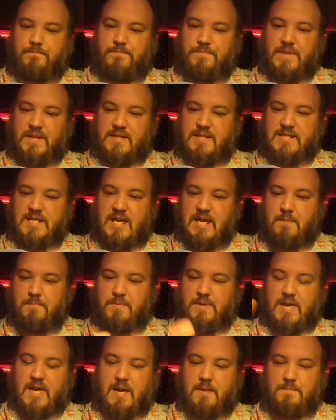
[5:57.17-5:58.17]
the tip
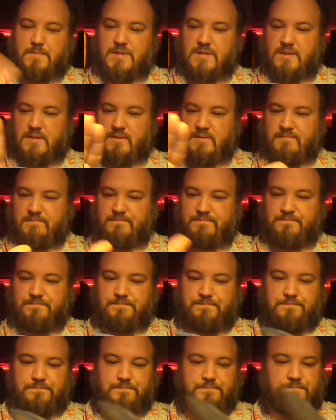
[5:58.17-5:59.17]
kept,
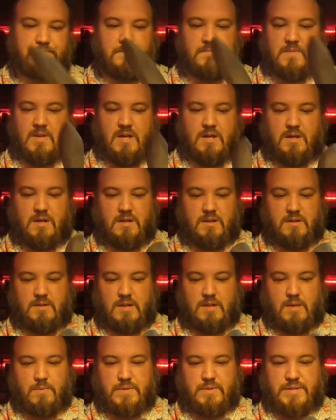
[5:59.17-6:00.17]

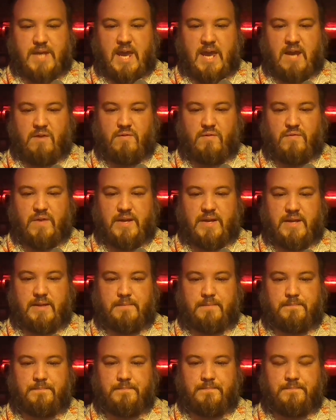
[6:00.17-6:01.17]
it was aggravating.
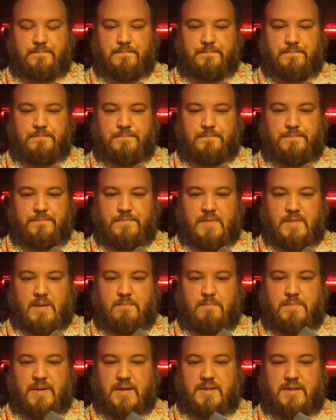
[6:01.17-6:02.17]

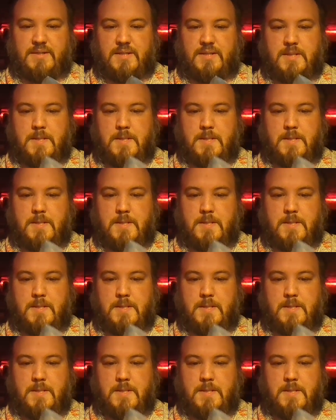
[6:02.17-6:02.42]
But